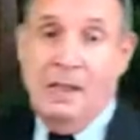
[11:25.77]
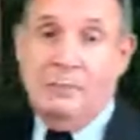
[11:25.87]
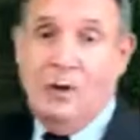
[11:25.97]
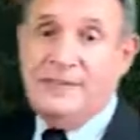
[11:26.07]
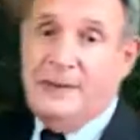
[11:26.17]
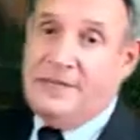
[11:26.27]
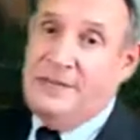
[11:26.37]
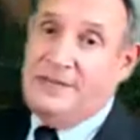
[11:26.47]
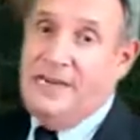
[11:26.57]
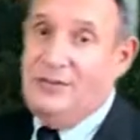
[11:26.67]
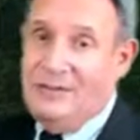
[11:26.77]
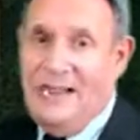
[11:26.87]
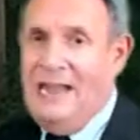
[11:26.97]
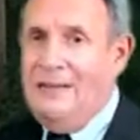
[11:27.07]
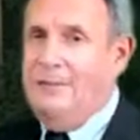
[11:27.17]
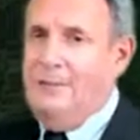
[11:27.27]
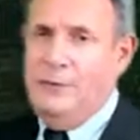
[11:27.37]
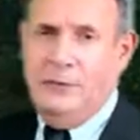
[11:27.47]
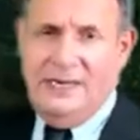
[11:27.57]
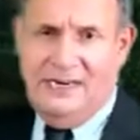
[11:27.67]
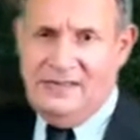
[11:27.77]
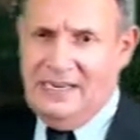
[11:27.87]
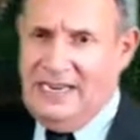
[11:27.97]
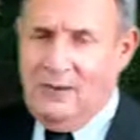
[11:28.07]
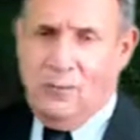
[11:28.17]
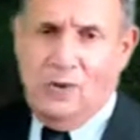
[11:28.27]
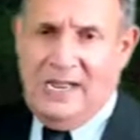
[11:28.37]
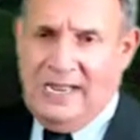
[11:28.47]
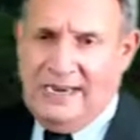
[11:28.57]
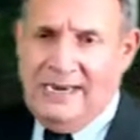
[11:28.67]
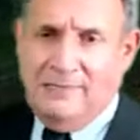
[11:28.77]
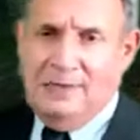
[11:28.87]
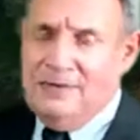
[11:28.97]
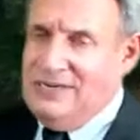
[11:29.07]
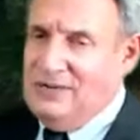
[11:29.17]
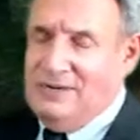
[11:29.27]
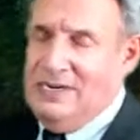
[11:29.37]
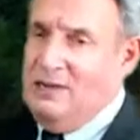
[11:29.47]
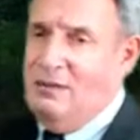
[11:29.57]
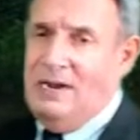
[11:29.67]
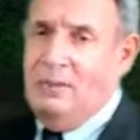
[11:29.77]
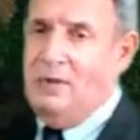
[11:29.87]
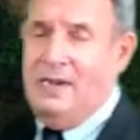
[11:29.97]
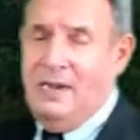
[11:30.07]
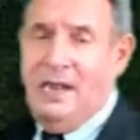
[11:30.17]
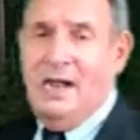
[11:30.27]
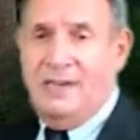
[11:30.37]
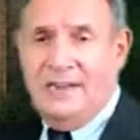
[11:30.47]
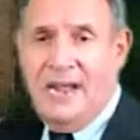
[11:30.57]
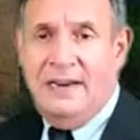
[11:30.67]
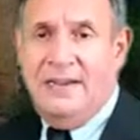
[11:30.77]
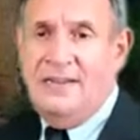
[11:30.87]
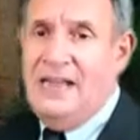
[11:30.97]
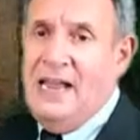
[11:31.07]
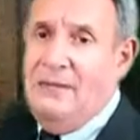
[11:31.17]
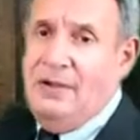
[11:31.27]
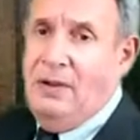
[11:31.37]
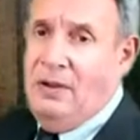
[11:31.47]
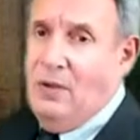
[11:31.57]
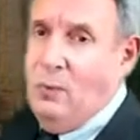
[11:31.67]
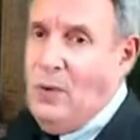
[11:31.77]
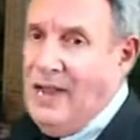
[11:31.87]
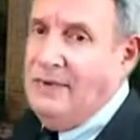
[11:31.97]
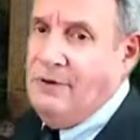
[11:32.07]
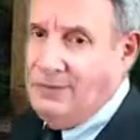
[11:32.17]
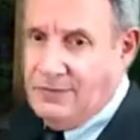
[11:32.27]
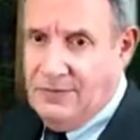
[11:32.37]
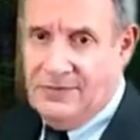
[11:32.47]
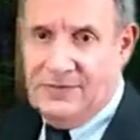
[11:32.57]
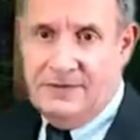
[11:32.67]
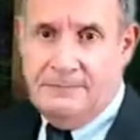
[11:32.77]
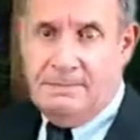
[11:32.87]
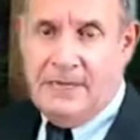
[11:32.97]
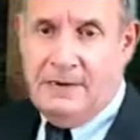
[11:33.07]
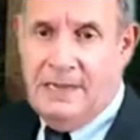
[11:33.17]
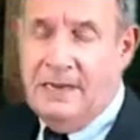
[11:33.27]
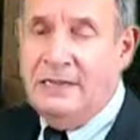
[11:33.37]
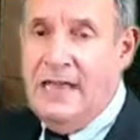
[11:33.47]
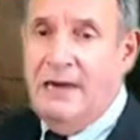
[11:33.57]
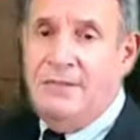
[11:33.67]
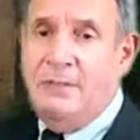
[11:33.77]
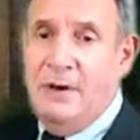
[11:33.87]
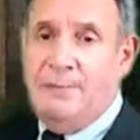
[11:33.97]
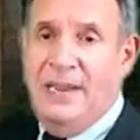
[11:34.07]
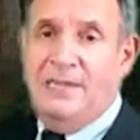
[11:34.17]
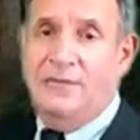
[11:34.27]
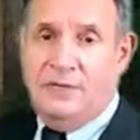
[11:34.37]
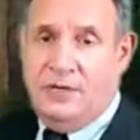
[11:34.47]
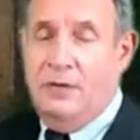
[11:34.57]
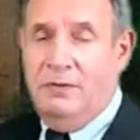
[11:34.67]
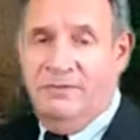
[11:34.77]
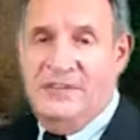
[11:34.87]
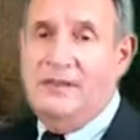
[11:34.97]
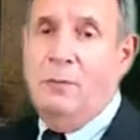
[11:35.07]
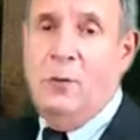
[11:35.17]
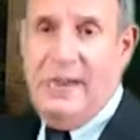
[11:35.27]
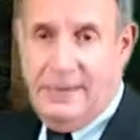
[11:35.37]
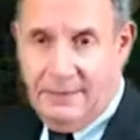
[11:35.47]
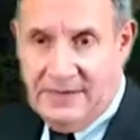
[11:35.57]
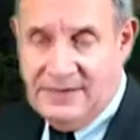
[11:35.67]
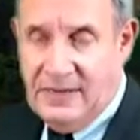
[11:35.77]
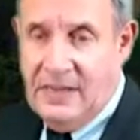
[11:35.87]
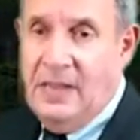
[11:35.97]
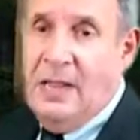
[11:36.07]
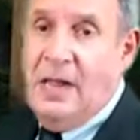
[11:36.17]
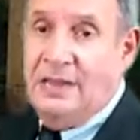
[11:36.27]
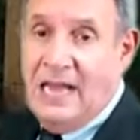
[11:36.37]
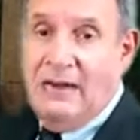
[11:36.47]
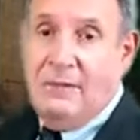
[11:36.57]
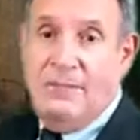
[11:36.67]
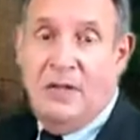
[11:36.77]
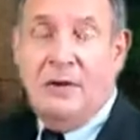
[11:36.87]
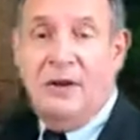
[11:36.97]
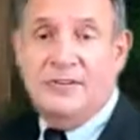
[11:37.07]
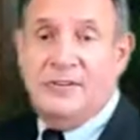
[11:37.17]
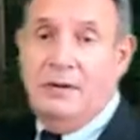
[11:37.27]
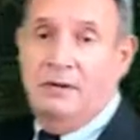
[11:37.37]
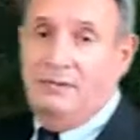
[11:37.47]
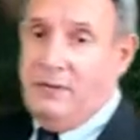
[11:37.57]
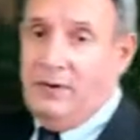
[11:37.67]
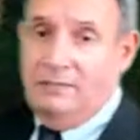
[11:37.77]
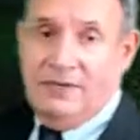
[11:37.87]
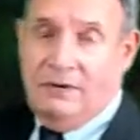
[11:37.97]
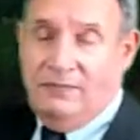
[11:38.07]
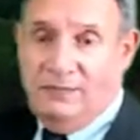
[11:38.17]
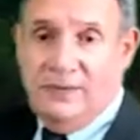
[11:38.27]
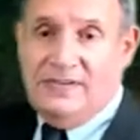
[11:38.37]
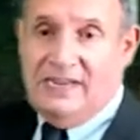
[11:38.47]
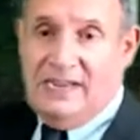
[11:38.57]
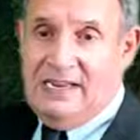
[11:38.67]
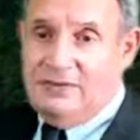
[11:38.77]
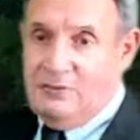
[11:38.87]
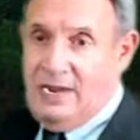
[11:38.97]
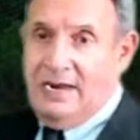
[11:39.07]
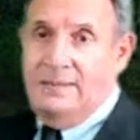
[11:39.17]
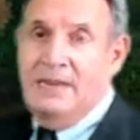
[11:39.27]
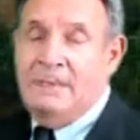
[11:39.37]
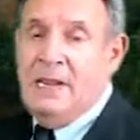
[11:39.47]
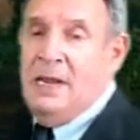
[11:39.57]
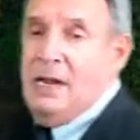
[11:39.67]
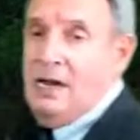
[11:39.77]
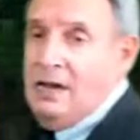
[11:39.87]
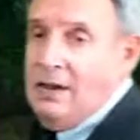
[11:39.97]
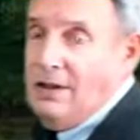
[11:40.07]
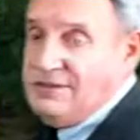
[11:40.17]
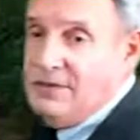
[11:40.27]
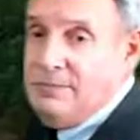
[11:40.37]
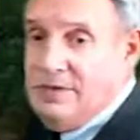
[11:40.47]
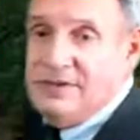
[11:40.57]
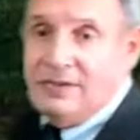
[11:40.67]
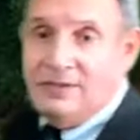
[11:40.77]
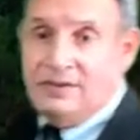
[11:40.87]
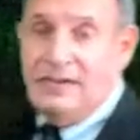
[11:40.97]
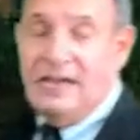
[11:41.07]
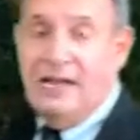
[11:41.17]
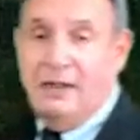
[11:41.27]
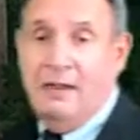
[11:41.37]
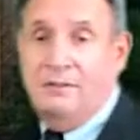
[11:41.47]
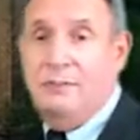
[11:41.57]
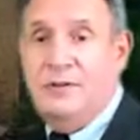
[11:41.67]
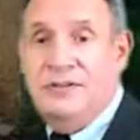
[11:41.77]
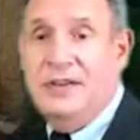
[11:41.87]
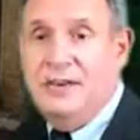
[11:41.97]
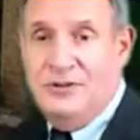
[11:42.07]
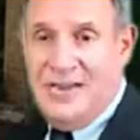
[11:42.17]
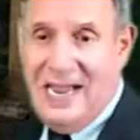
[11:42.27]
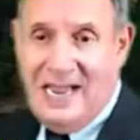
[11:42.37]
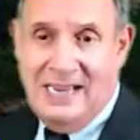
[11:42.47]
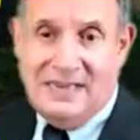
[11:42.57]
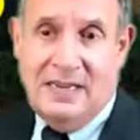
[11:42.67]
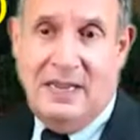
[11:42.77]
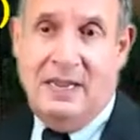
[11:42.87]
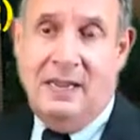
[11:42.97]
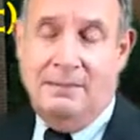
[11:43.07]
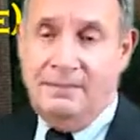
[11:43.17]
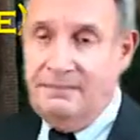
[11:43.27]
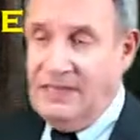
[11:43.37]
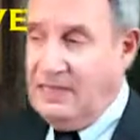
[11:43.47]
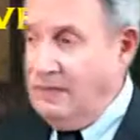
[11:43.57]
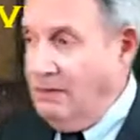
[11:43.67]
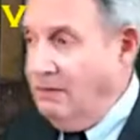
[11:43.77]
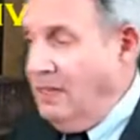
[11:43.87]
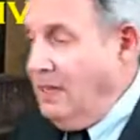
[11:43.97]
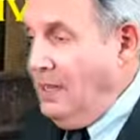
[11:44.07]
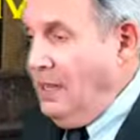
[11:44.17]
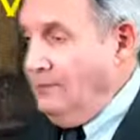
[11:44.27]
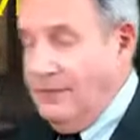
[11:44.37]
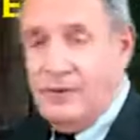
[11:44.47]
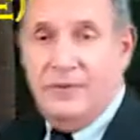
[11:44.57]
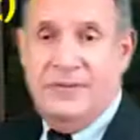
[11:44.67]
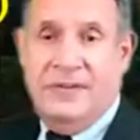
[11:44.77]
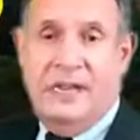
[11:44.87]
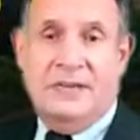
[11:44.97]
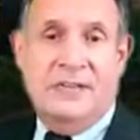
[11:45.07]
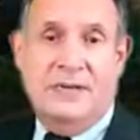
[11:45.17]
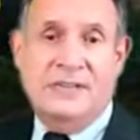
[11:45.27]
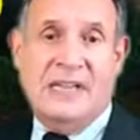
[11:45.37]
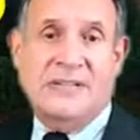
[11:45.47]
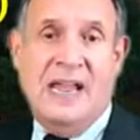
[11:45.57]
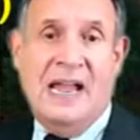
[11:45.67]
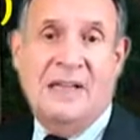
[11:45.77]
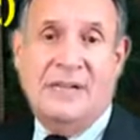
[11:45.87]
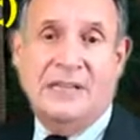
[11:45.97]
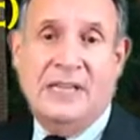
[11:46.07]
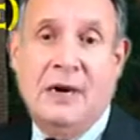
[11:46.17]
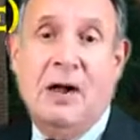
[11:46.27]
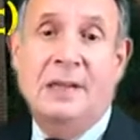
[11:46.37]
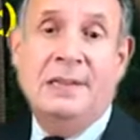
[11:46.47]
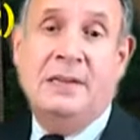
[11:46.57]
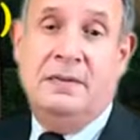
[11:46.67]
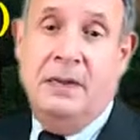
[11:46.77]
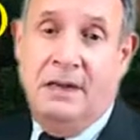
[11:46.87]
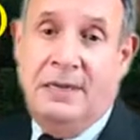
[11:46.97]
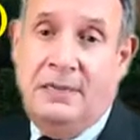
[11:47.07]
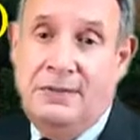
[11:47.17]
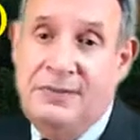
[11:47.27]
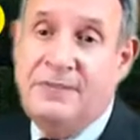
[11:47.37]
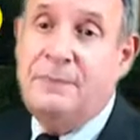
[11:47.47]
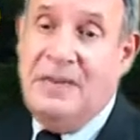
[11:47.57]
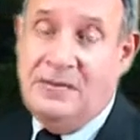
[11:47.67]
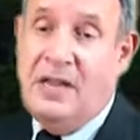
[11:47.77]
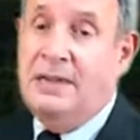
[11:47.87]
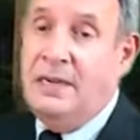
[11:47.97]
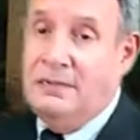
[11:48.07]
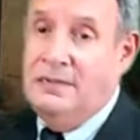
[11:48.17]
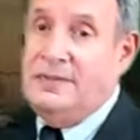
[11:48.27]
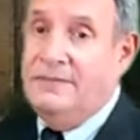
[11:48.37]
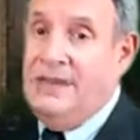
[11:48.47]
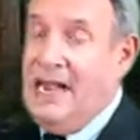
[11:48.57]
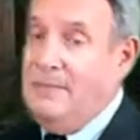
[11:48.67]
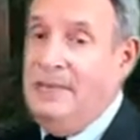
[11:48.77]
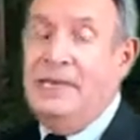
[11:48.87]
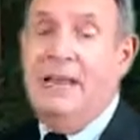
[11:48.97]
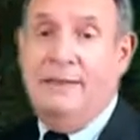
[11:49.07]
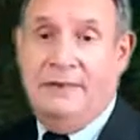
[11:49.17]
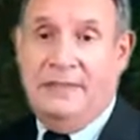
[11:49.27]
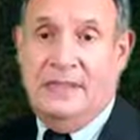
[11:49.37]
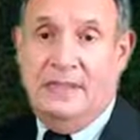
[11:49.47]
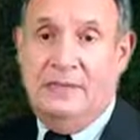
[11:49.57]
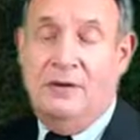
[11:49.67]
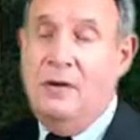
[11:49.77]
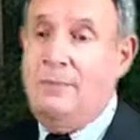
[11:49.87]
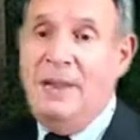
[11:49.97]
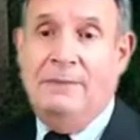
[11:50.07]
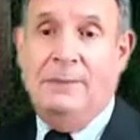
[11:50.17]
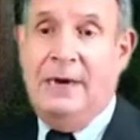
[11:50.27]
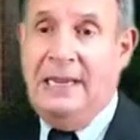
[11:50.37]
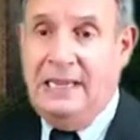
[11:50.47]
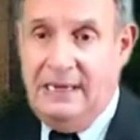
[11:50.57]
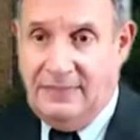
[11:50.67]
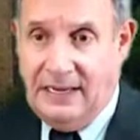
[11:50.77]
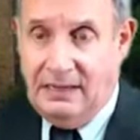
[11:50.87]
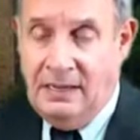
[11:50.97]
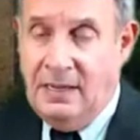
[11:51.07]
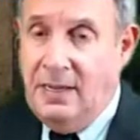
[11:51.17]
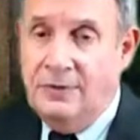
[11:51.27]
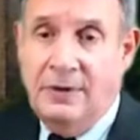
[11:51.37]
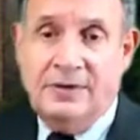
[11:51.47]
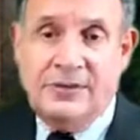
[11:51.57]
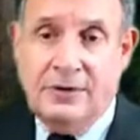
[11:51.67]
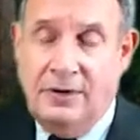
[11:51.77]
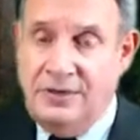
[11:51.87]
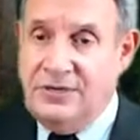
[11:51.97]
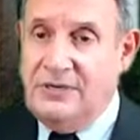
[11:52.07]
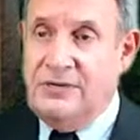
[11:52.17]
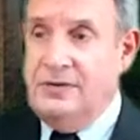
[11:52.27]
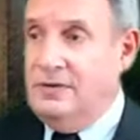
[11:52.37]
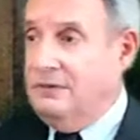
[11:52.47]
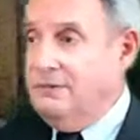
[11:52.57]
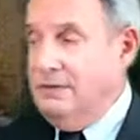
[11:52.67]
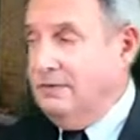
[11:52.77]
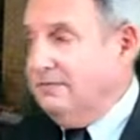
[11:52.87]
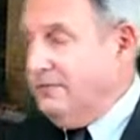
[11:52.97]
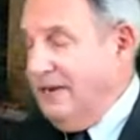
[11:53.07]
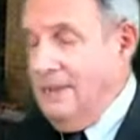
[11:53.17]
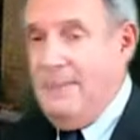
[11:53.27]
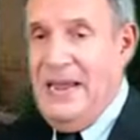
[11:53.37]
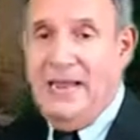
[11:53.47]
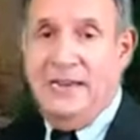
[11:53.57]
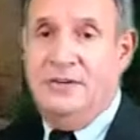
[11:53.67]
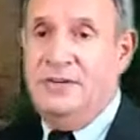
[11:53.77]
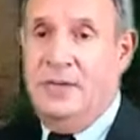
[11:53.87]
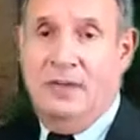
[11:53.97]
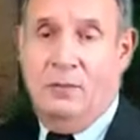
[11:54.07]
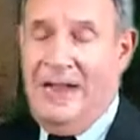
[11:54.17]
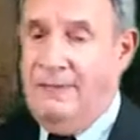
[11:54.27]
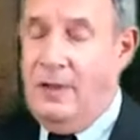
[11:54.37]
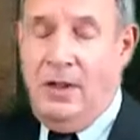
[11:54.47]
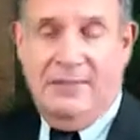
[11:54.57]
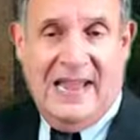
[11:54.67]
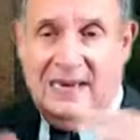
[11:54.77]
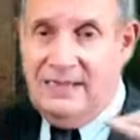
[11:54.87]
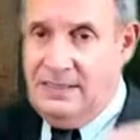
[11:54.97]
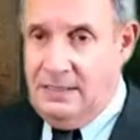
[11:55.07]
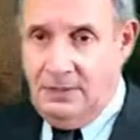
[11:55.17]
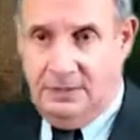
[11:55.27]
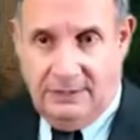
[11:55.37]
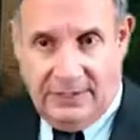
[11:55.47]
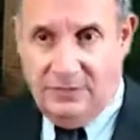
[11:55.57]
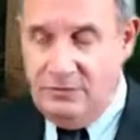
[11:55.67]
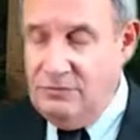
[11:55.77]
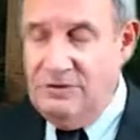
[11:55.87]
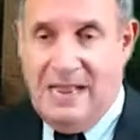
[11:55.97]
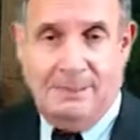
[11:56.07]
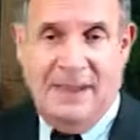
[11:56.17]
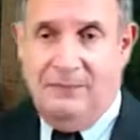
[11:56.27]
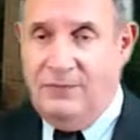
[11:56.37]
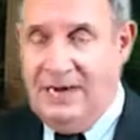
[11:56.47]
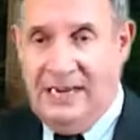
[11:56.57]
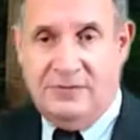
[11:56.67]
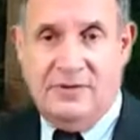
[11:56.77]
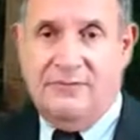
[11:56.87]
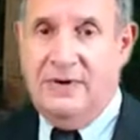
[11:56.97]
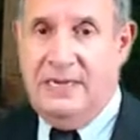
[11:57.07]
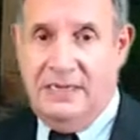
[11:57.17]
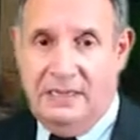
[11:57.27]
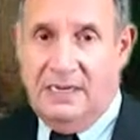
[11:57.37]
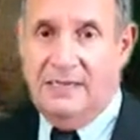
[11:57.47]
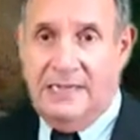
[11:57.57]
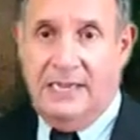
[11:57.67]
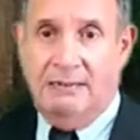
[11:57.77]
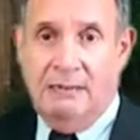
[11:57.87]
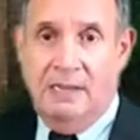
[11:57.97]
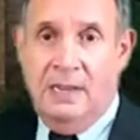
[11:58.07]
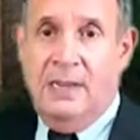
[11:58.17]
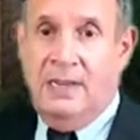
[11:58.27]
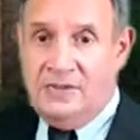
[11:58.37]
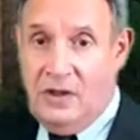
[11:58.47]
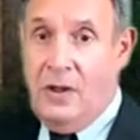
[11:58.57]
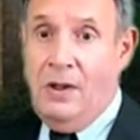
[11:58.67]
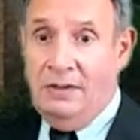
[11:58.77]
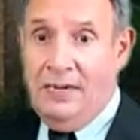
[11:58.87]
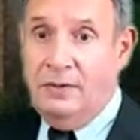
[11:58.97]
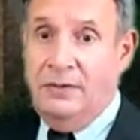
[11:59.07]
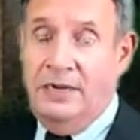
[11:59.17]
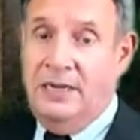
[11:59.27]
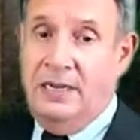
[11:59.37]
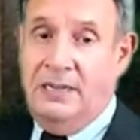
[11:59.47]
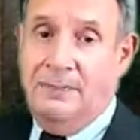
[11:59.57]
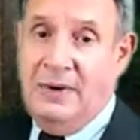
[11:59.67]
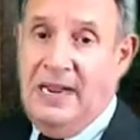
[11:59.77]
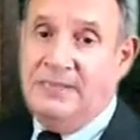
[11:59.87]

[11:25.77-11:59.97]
More specialization, they have foodies and wine and music. You can go on one. A lot of these have wine river cruises, all right? A lot of them are based to go visit wineries. A lot of them, though, are also for, you know, foodies and gastronomy. Also music, there's a lot of music and jazz, you know, river cruising itineraries that they have out there. All inclusive means all inclusive, and I mean everything. You don't pay for anything. Your excursions, your drink package, wife, all that is included. You do not pay for extra for anything on that. It's all included in the price.